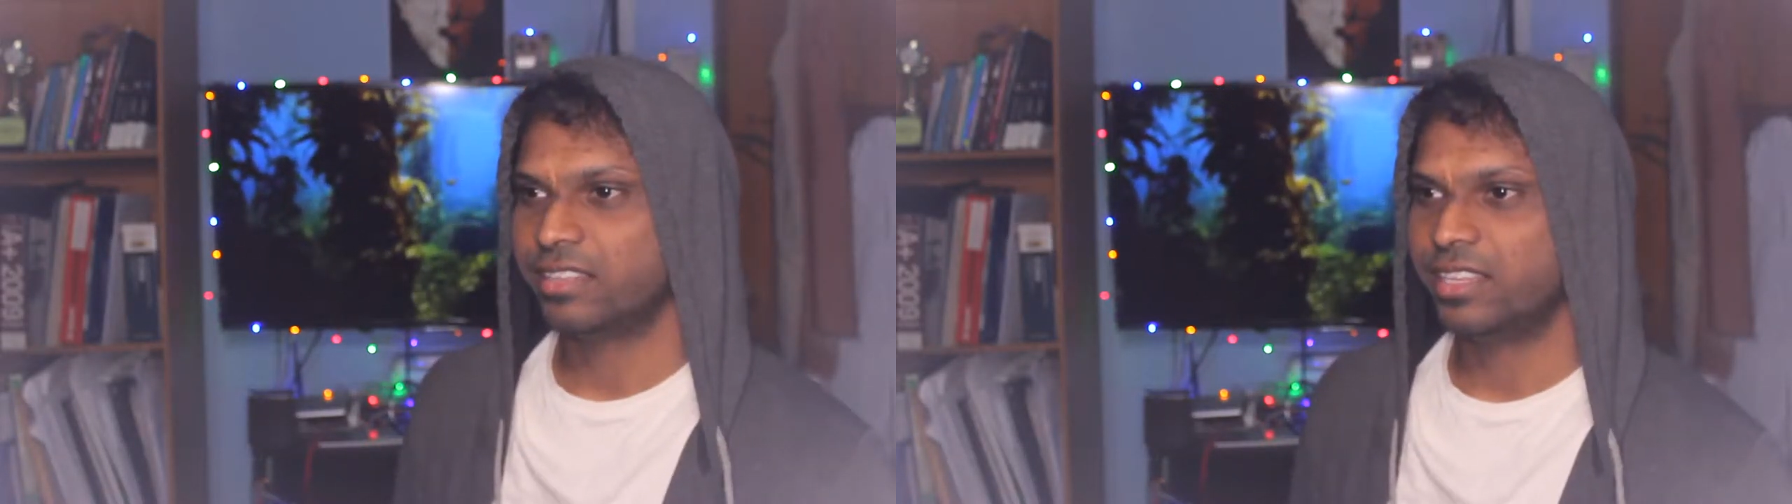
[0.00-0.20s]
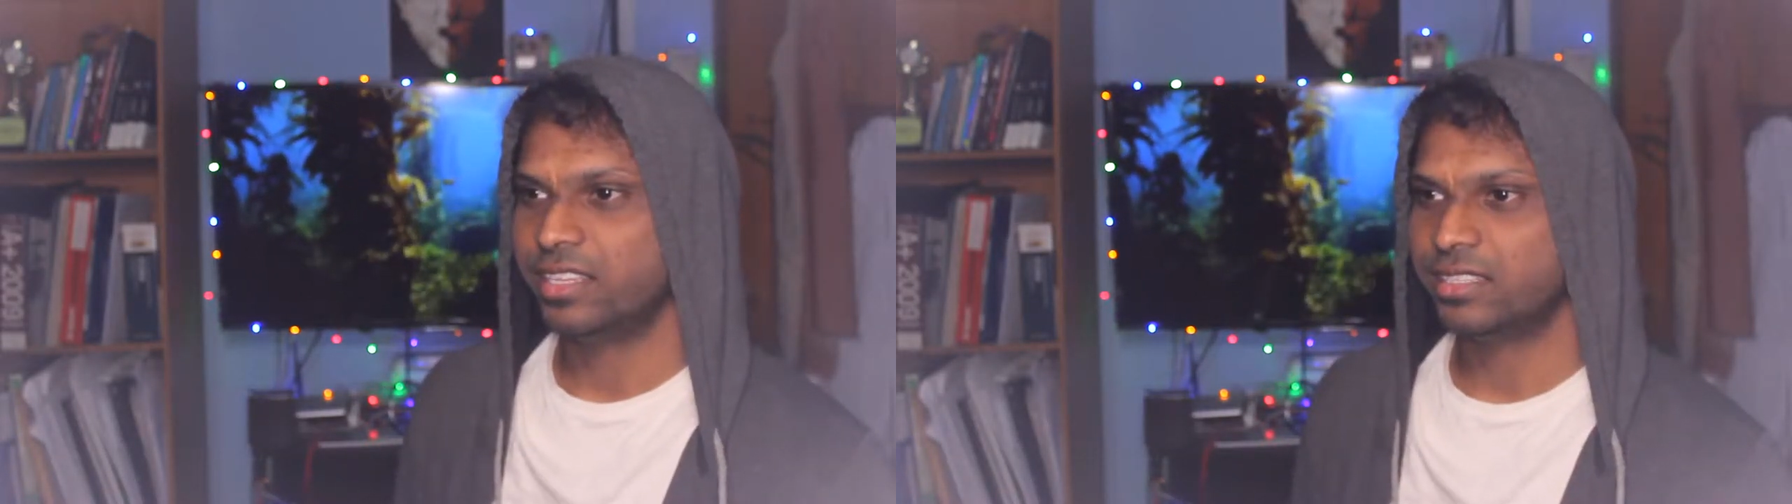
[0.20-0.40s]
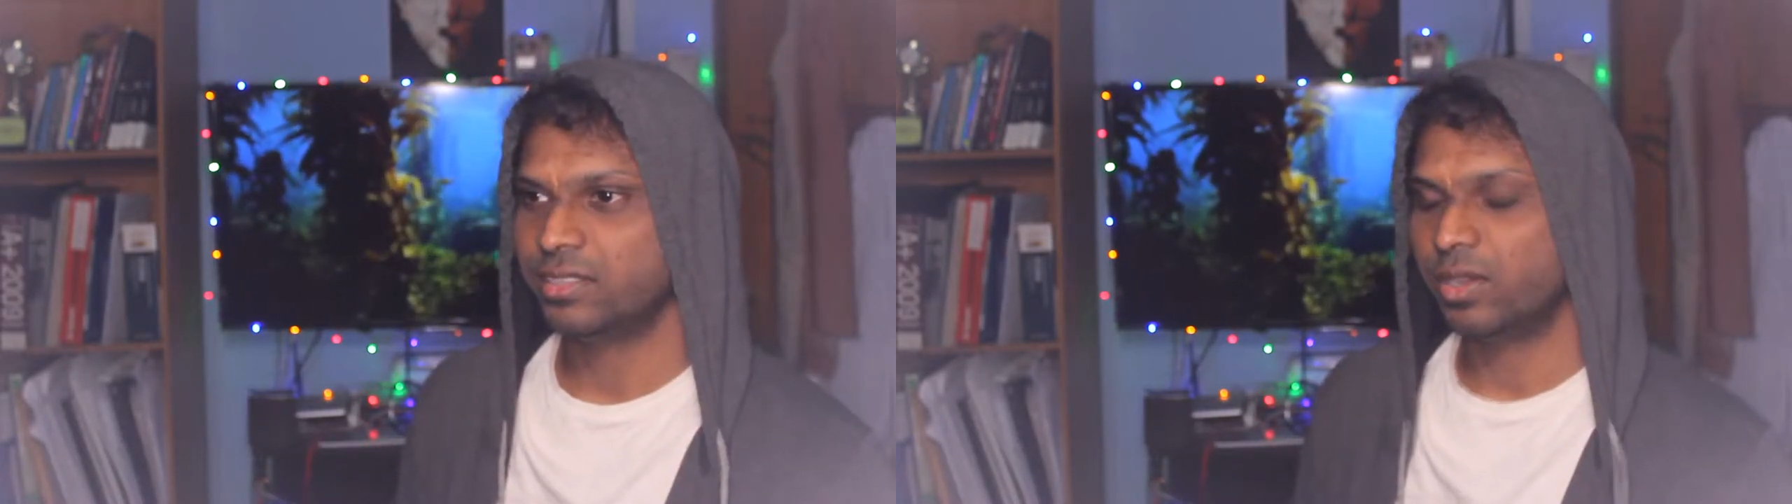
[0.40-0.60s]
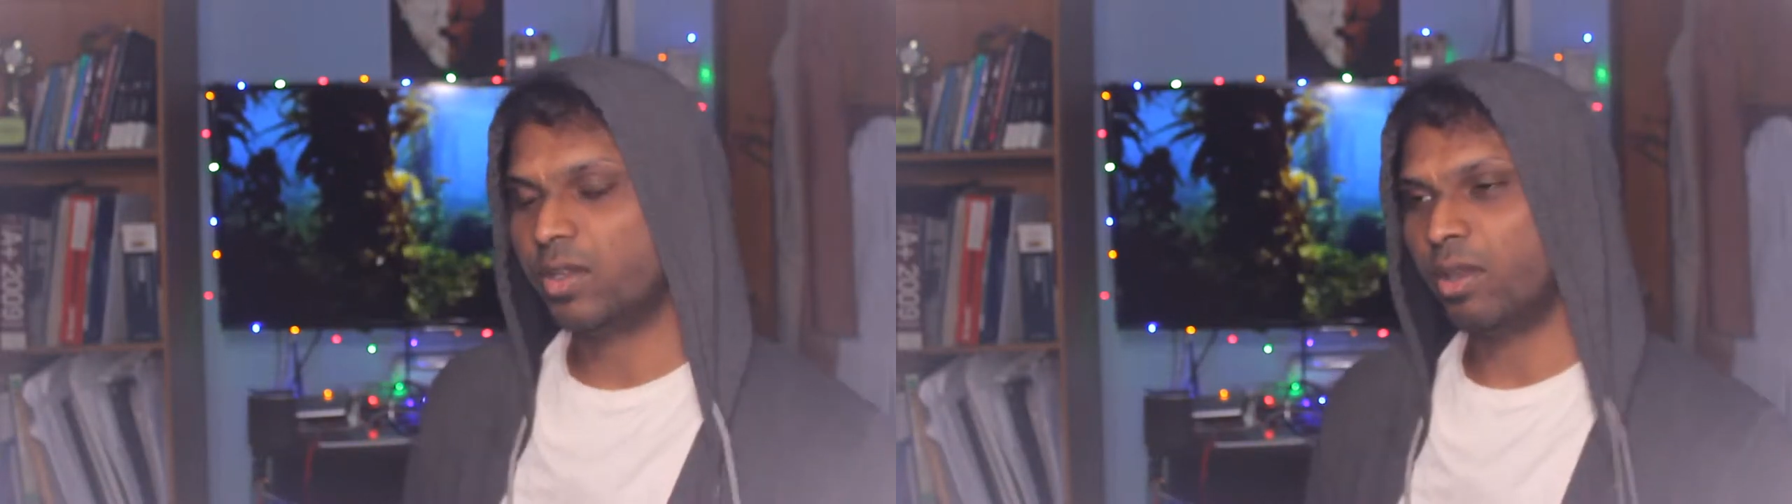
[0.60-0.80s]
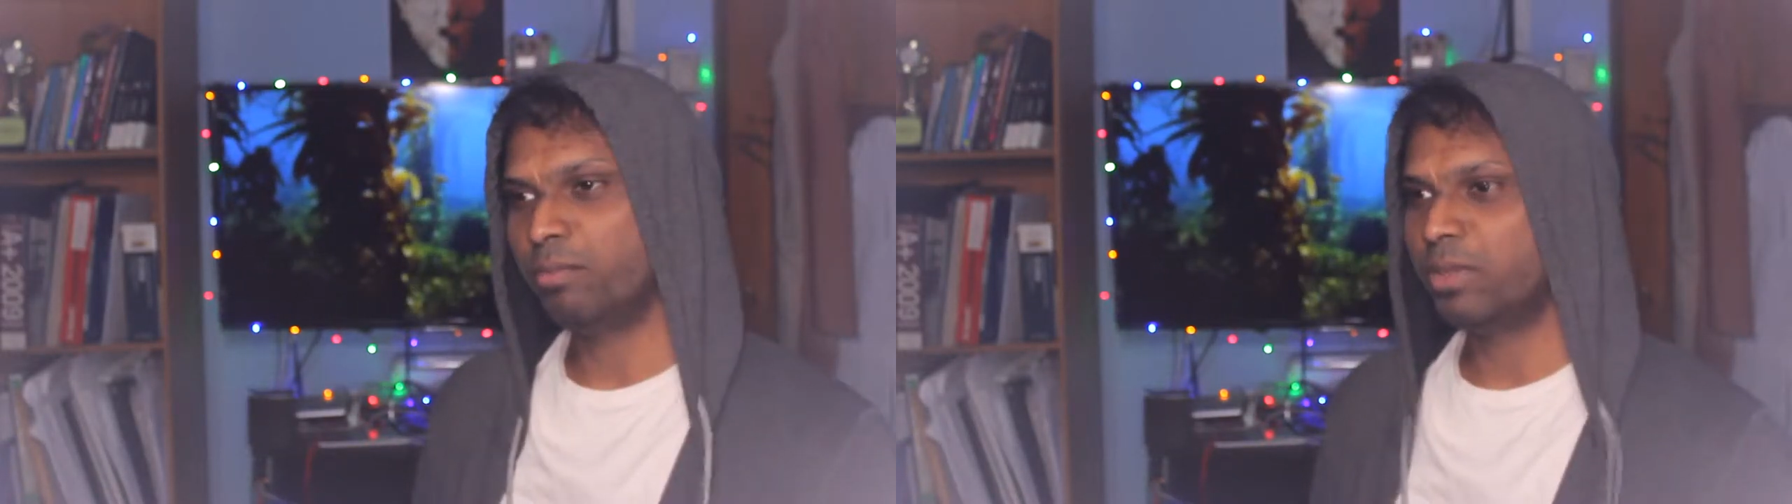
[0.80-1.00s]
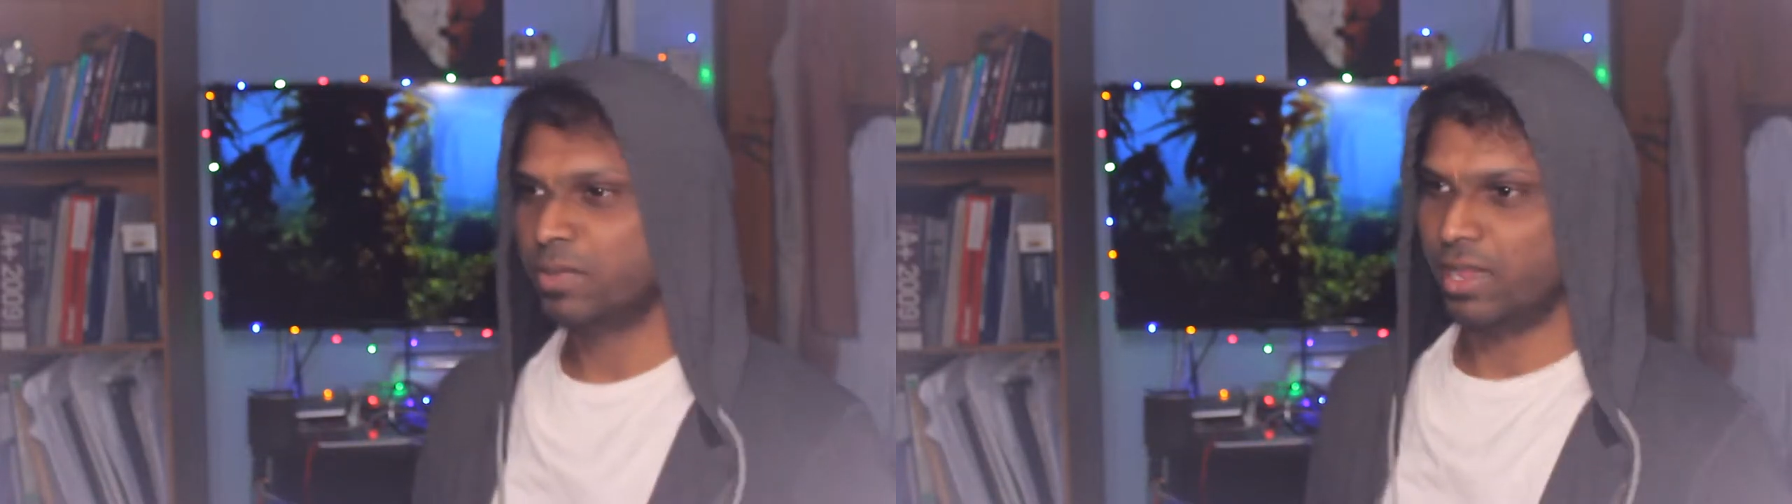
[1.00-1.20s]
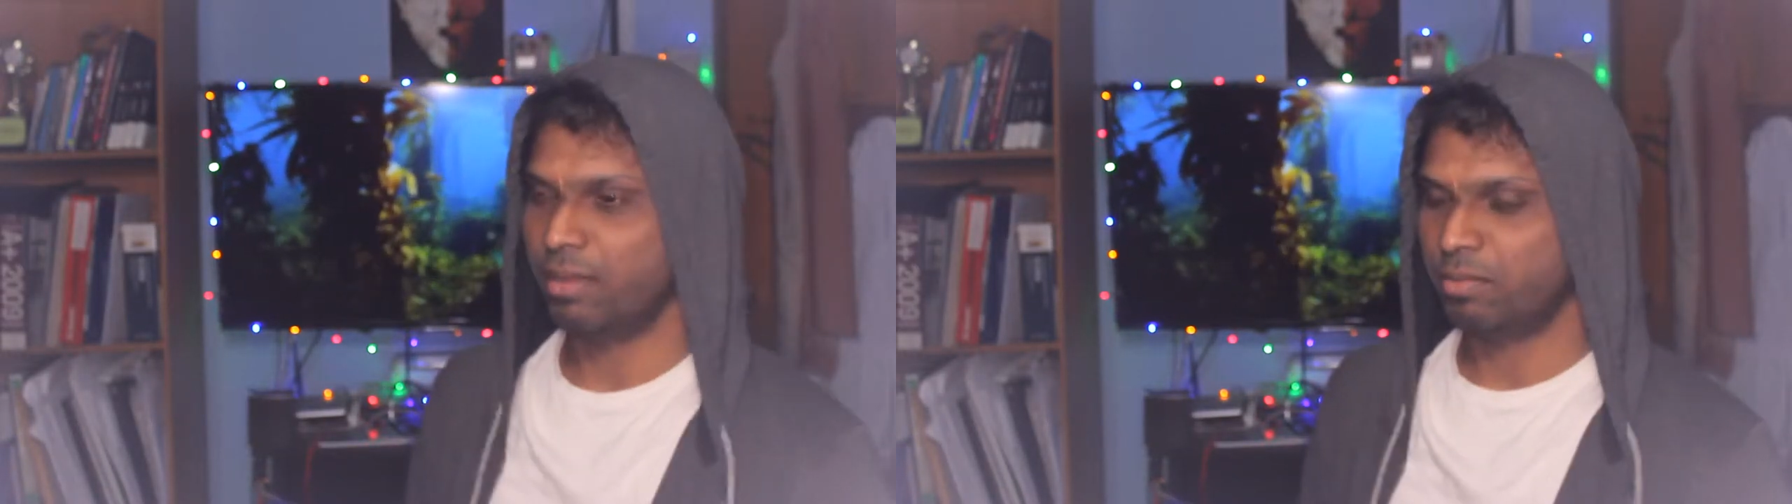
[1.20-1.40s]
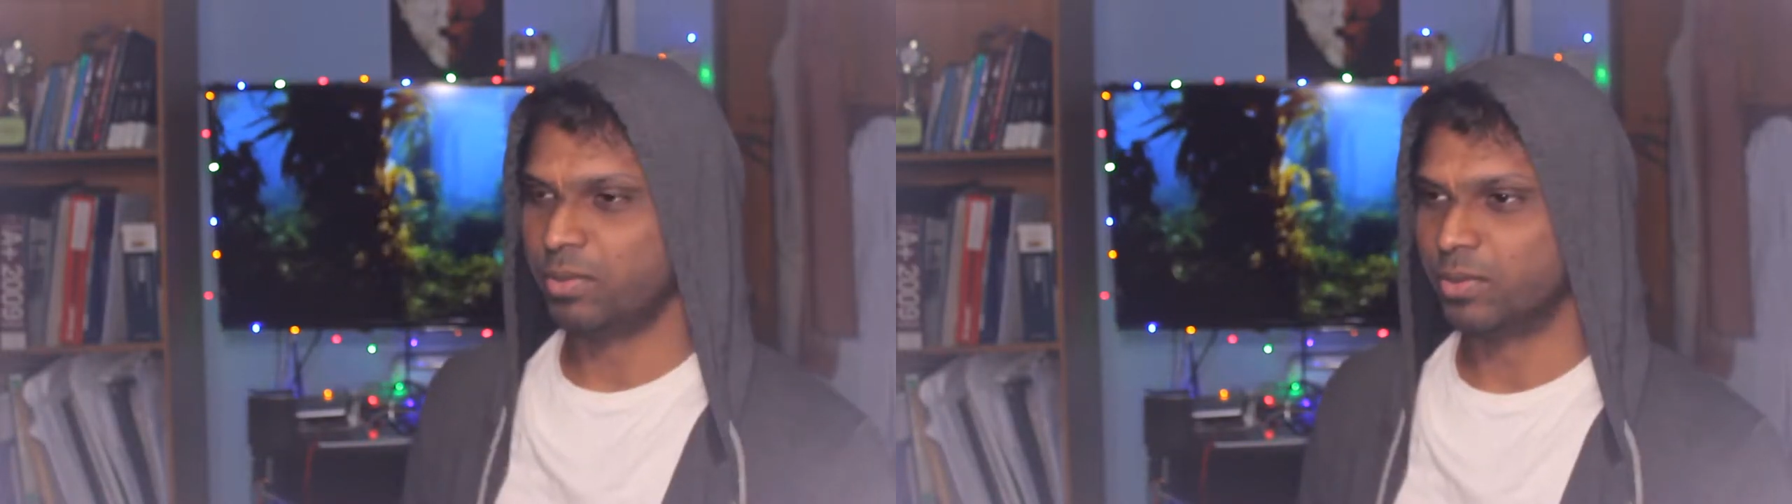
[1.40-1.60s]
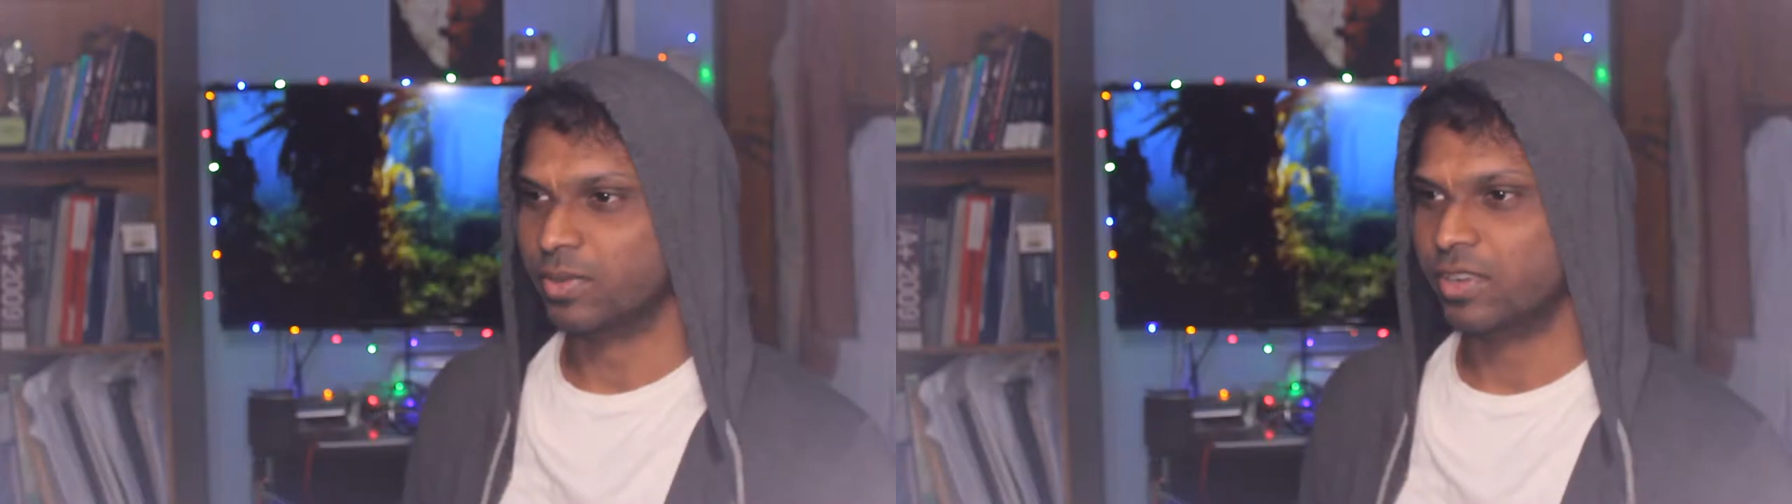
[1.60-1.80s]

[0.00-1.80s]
thinks your God B will help you,